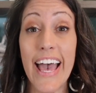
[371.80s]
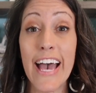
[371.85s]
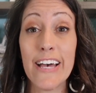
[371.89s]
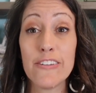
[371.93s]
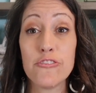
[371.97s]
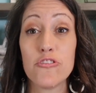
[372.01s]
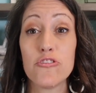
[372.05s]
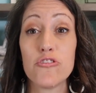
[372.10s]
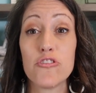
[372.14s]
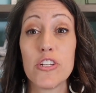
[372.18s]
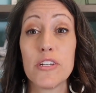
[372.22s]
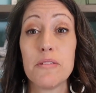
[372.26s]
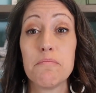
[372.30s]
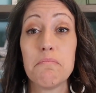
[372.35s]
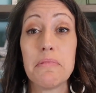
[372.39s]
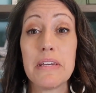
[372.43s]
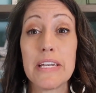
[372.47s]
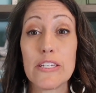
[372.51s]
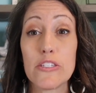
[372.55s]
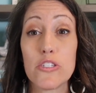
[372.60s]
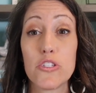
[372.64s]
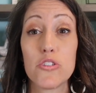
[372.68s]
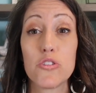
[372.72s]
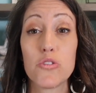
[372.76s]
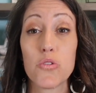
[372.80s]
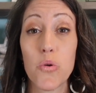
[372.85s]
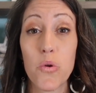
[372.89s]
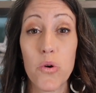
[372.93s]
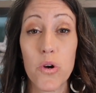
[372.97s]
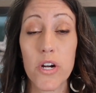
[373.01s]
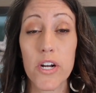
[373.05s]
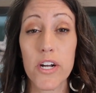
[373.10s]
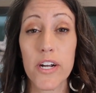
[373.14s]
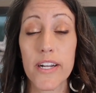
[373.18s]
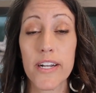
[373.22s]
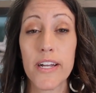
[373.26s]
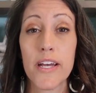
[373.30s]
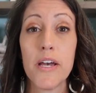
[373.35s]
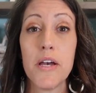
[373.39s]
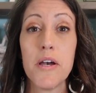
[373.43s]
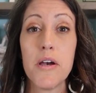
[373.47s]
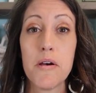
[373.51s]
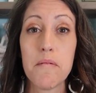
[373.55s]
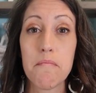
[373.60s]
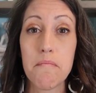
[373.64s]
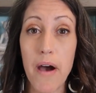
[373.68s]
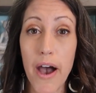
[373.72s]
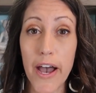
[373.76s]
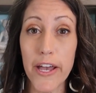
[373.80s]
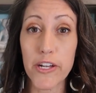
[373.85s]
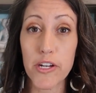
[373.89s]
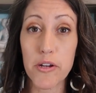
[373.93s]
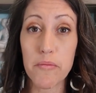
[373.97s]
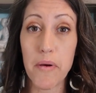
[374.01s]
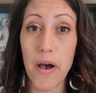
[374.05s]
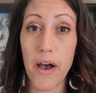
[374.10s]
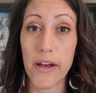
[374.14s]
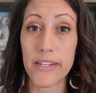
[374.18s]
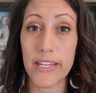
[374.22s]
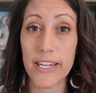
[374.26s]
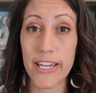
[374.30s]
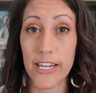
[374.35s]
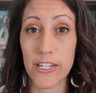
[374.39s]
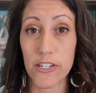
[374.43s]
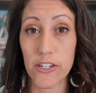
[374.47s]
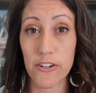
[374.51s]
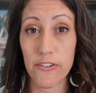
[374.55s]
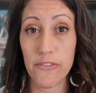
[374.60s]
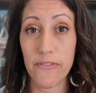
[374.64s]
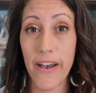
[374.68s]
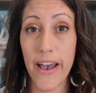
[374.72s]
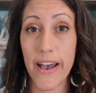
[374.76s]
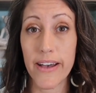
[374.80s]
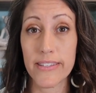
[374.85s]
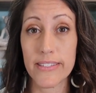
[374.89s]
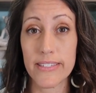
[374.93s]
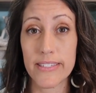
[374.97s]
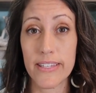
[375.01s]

estrogen being stored by your body and your fat